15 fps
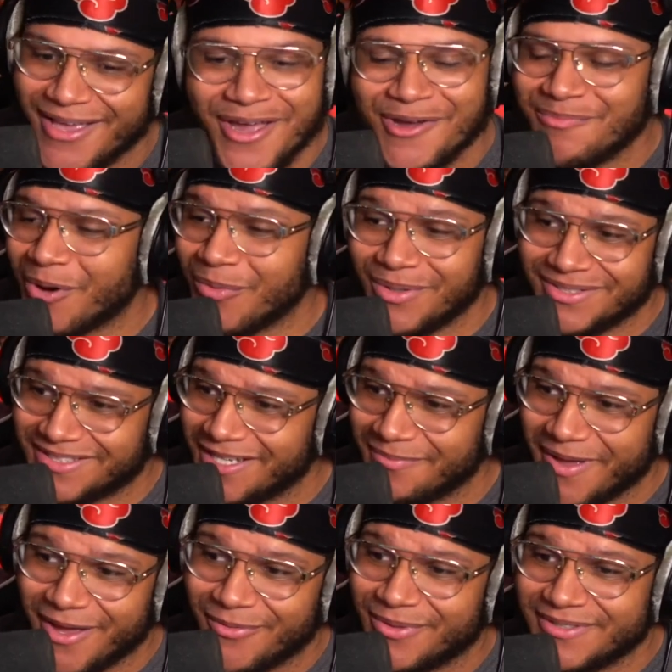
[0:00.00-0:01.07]
But we'll see,
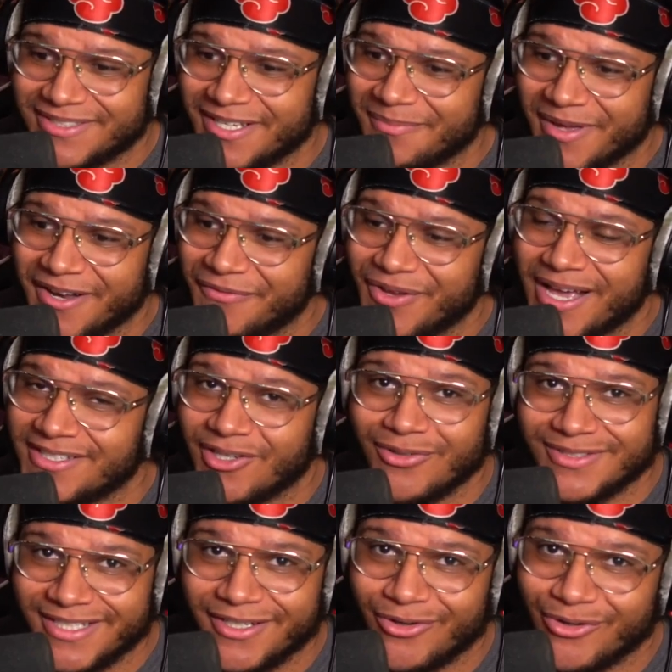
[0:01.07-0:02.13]
man. We'll see, man. If you guys don't
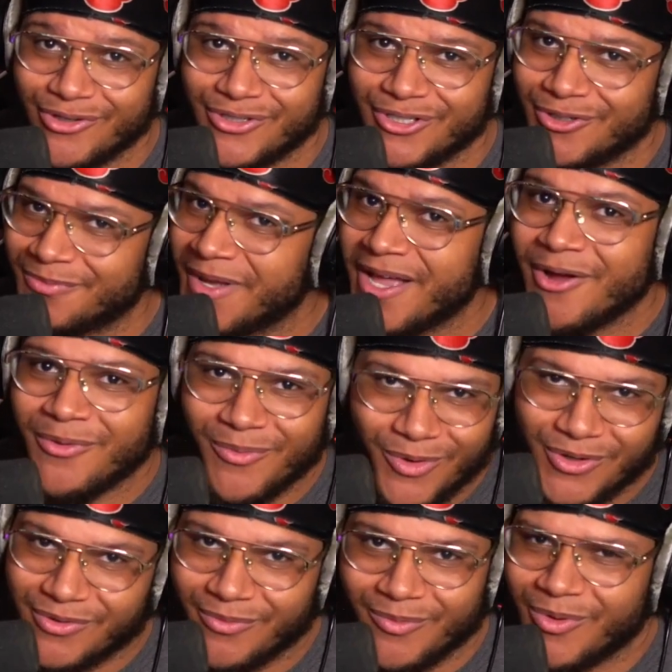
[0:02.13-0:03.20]
see it on YouTube, we're
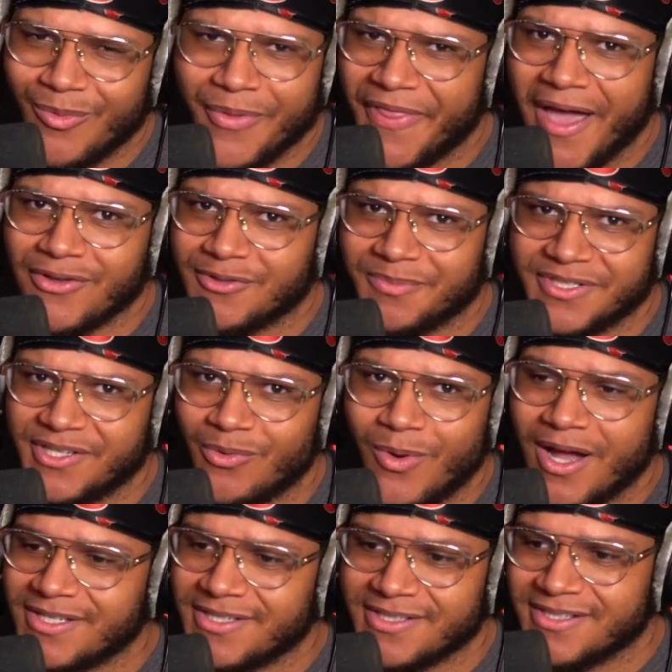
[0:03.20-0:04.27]
1000%
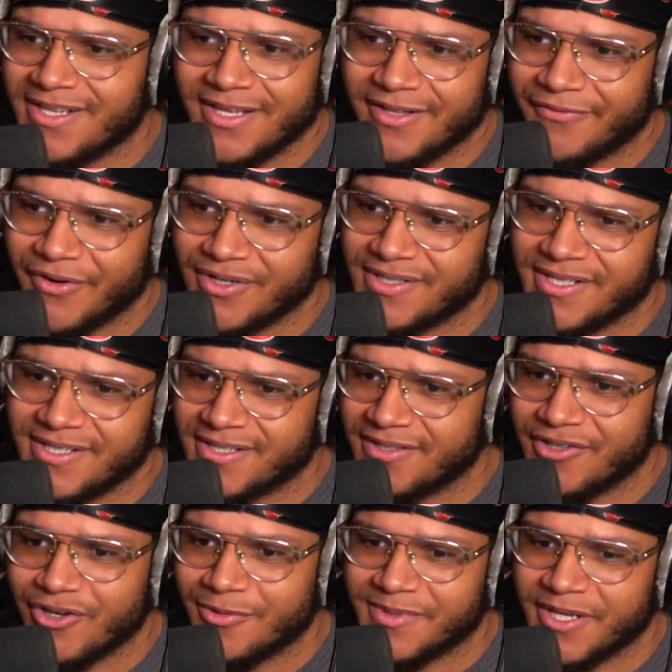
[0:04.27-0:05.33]
watching, just like the first season.
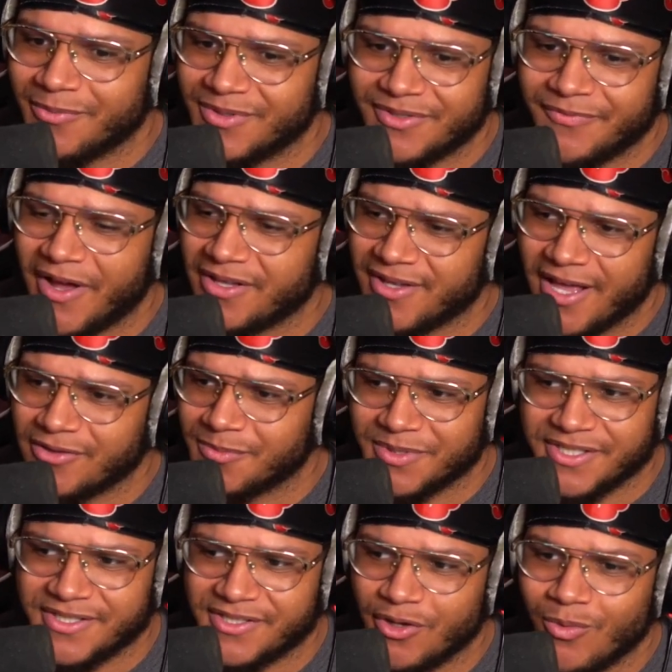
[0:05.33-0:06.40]
You know what I'm saying? We're about
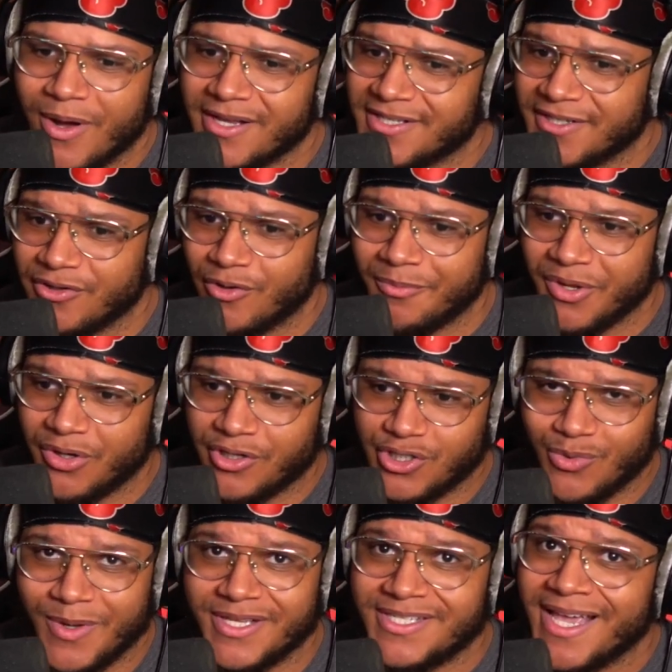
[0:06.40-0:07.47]
1000% still watching. It'll be on the
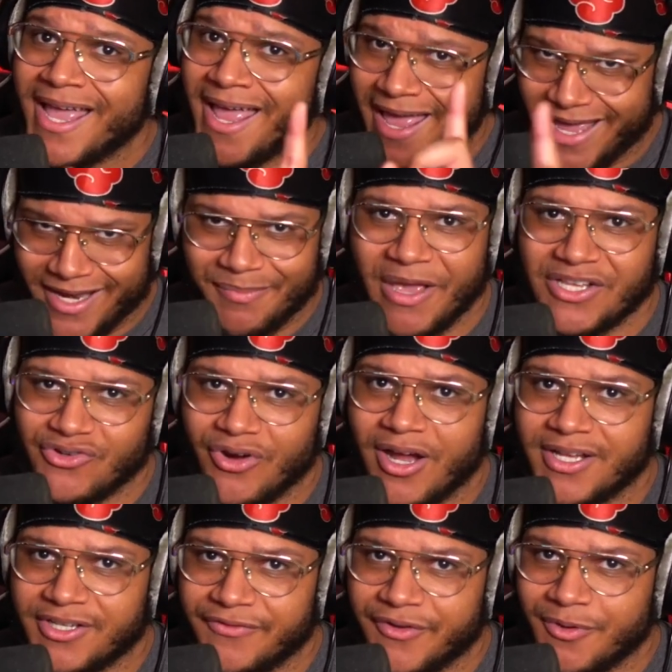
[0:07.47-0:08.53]
Twitch and the
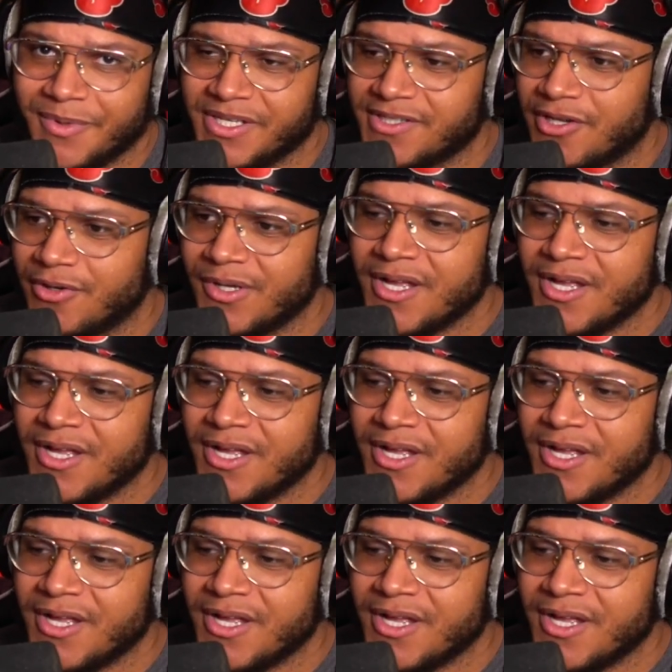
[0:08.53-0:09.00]
Patreon. You feel me? So